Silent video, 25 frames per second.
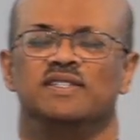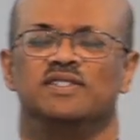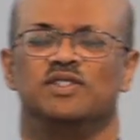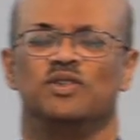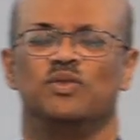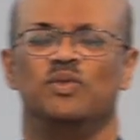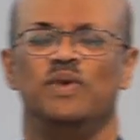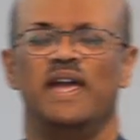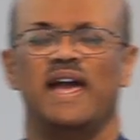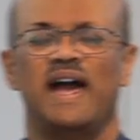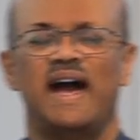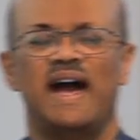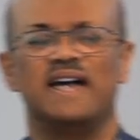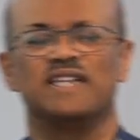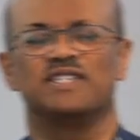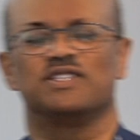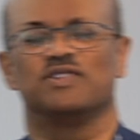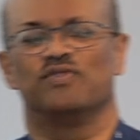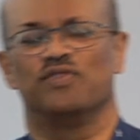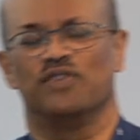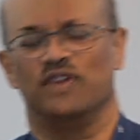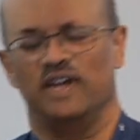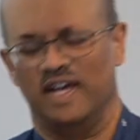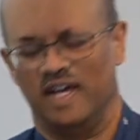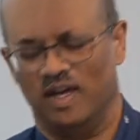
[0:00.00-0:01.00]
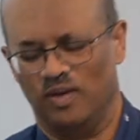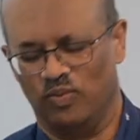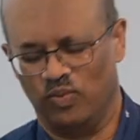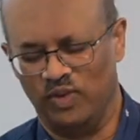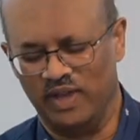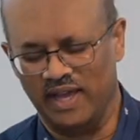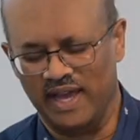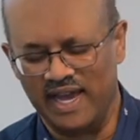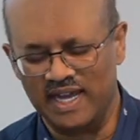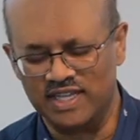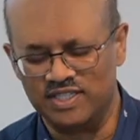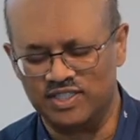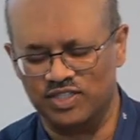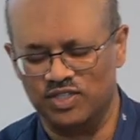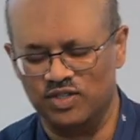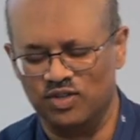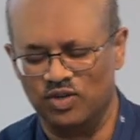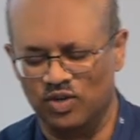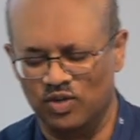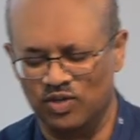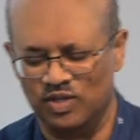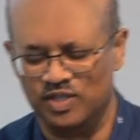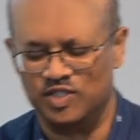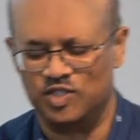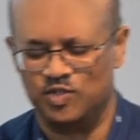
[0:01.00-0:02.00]
And so we ask for help. We ask
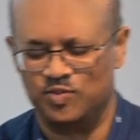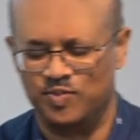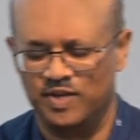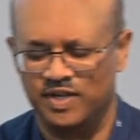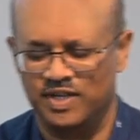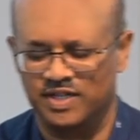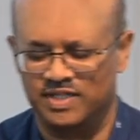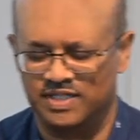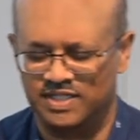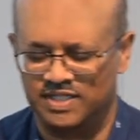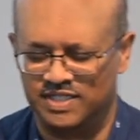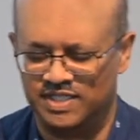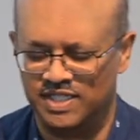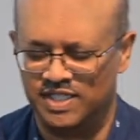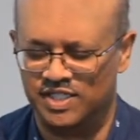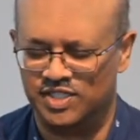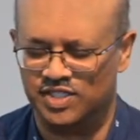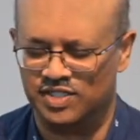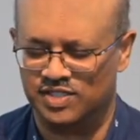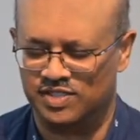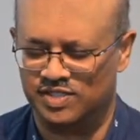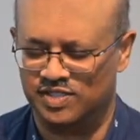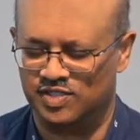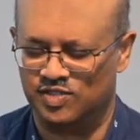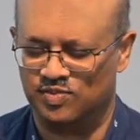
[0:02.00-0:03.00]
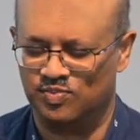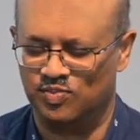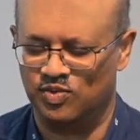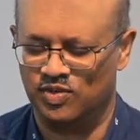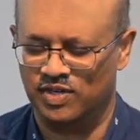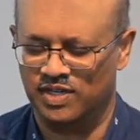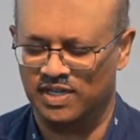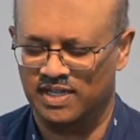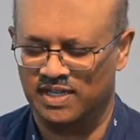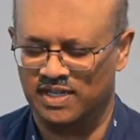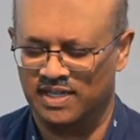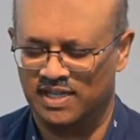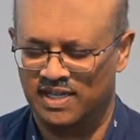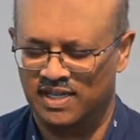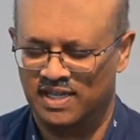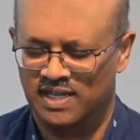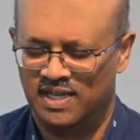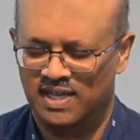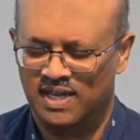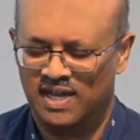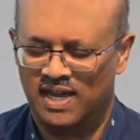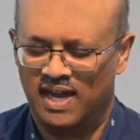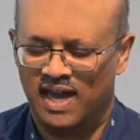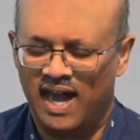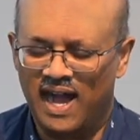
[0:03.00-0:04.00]
you, Holy Spirit, to teach us this morning.
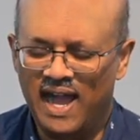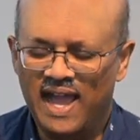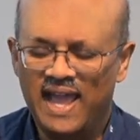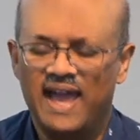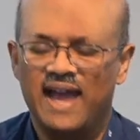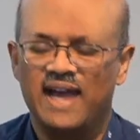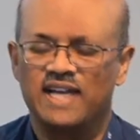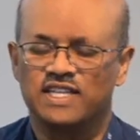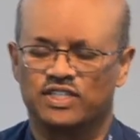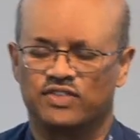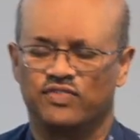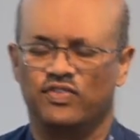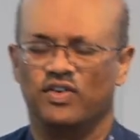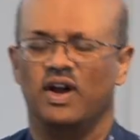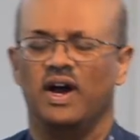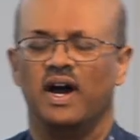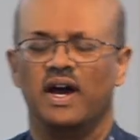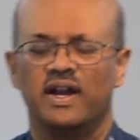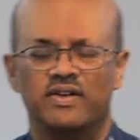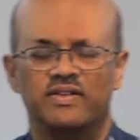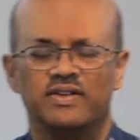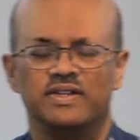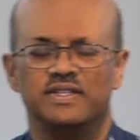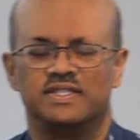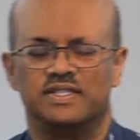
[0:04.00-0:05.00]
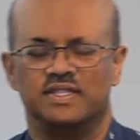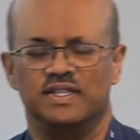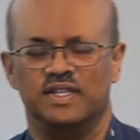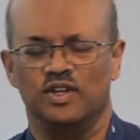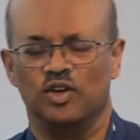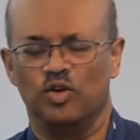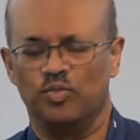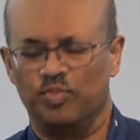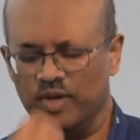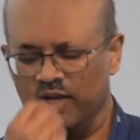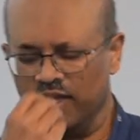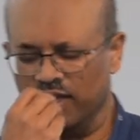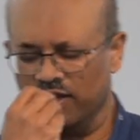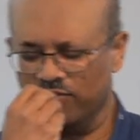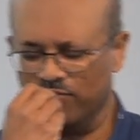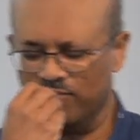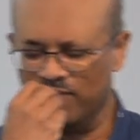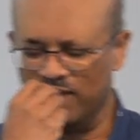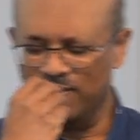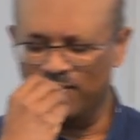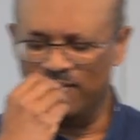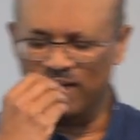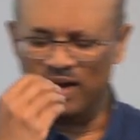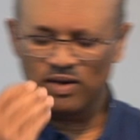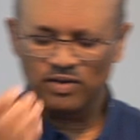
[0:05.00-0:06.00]
I ask for utterance in the opening
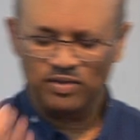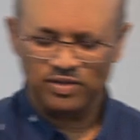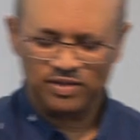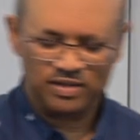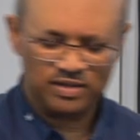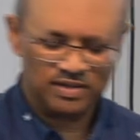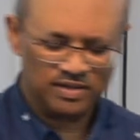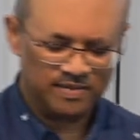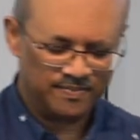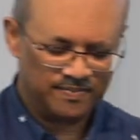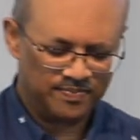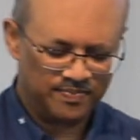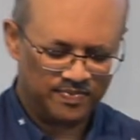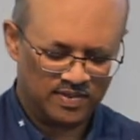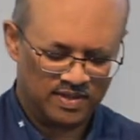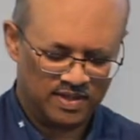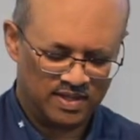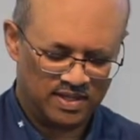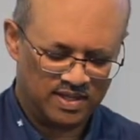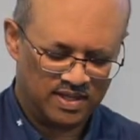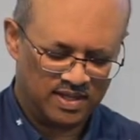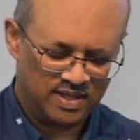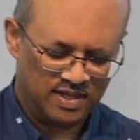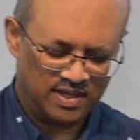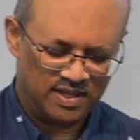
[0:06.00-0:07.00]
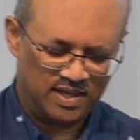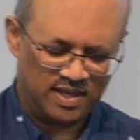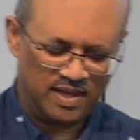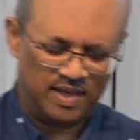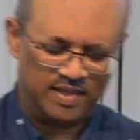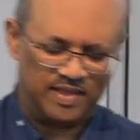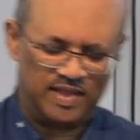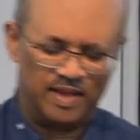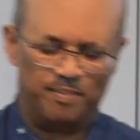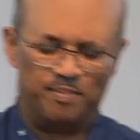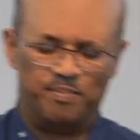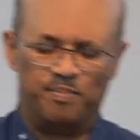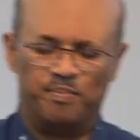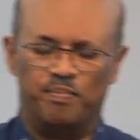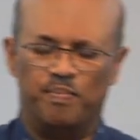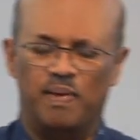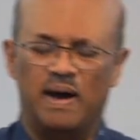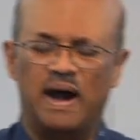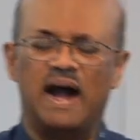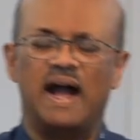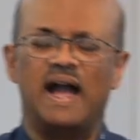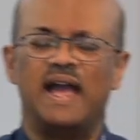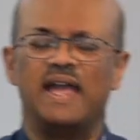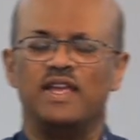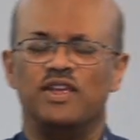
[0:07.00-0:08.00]
of my mouth
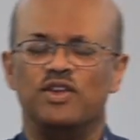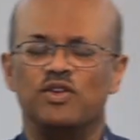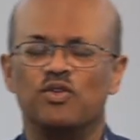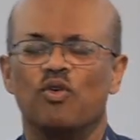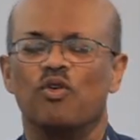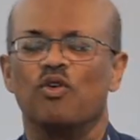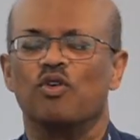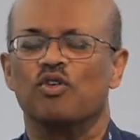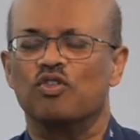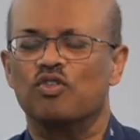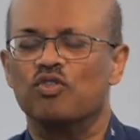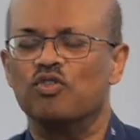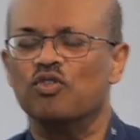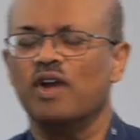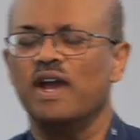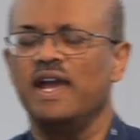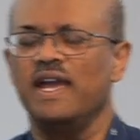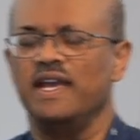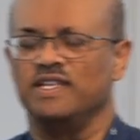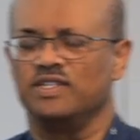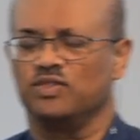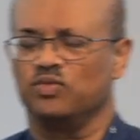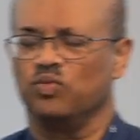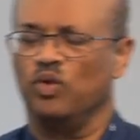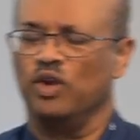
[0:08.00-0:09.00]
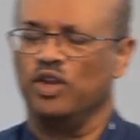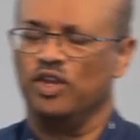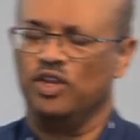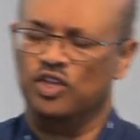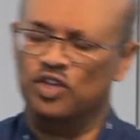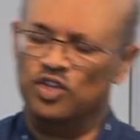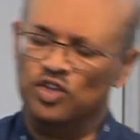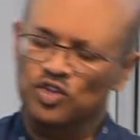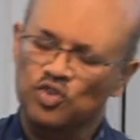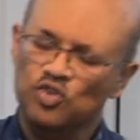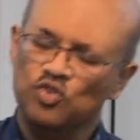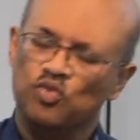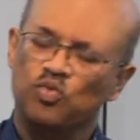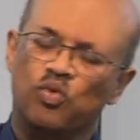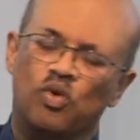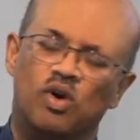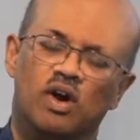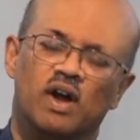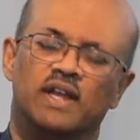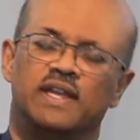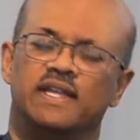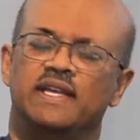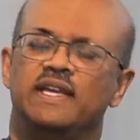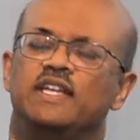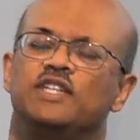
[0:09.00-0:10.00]
that by your grace, what you
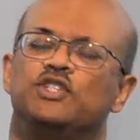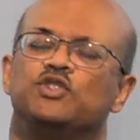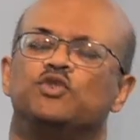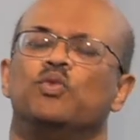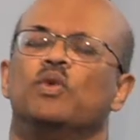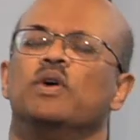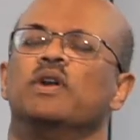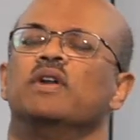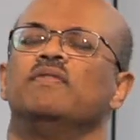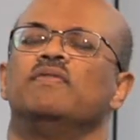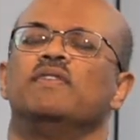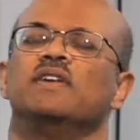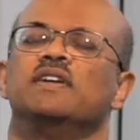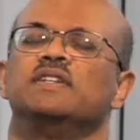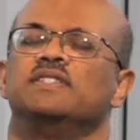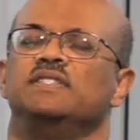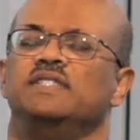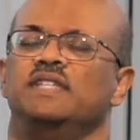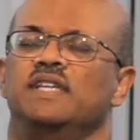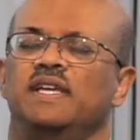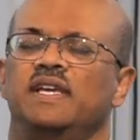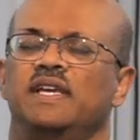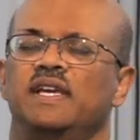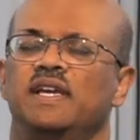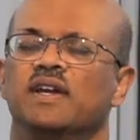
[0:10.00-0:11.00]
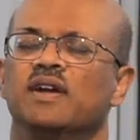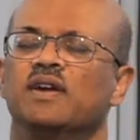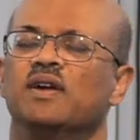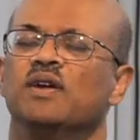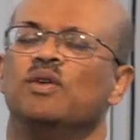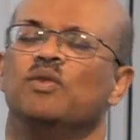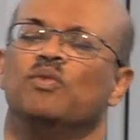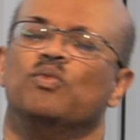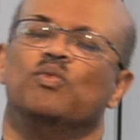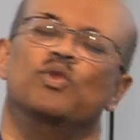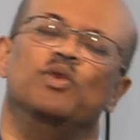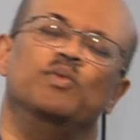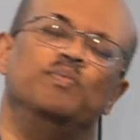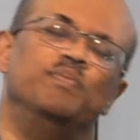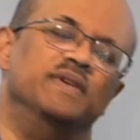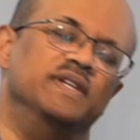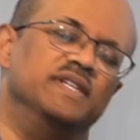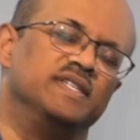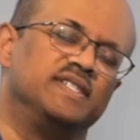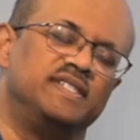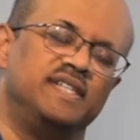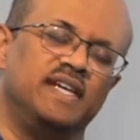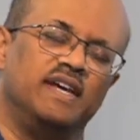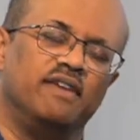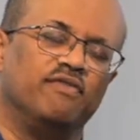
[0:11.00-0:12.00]
want each one of us to hear would
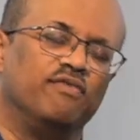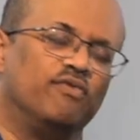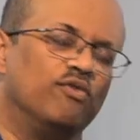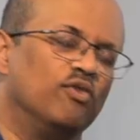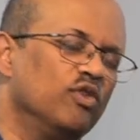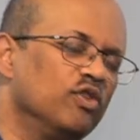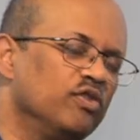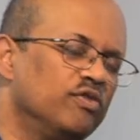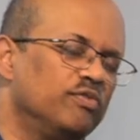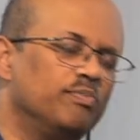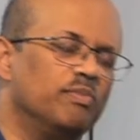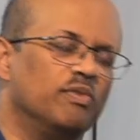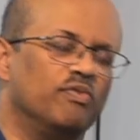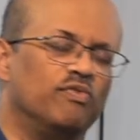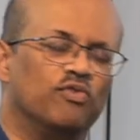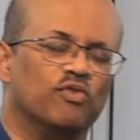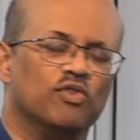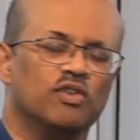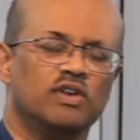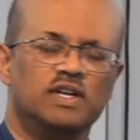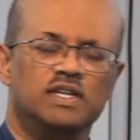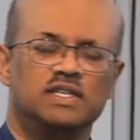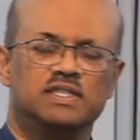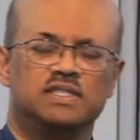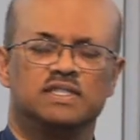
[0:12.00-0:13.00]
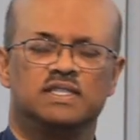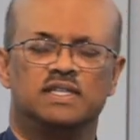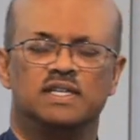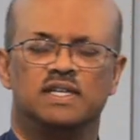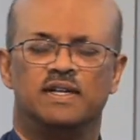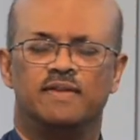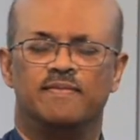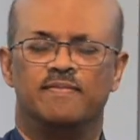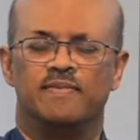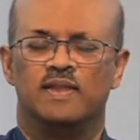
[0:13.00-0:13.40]
be set forth before us.